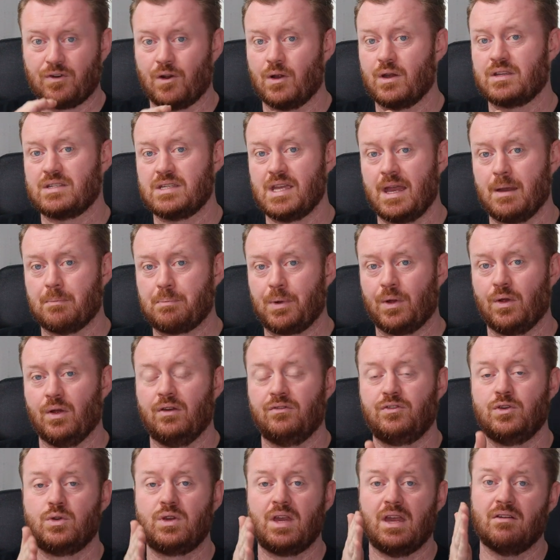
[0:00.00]
For example,
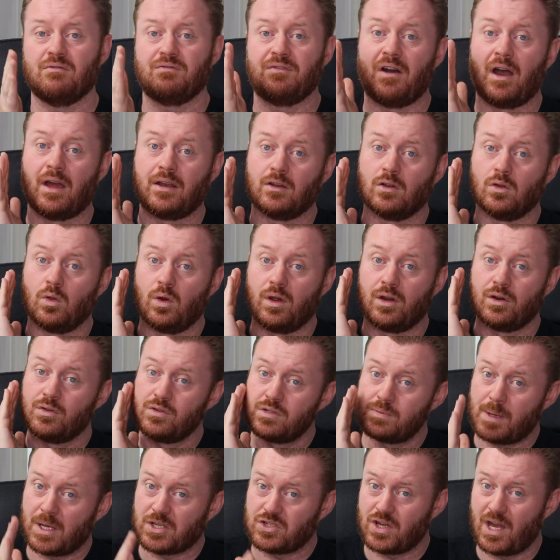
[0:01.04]
if you can't find a lawyer who
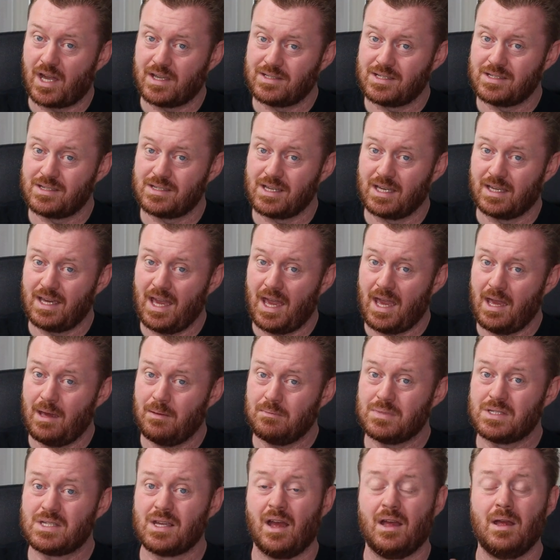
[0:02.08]
specializes in
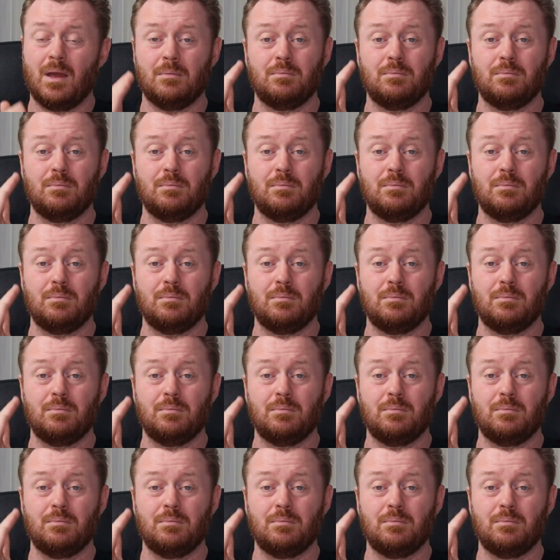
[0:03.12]
games,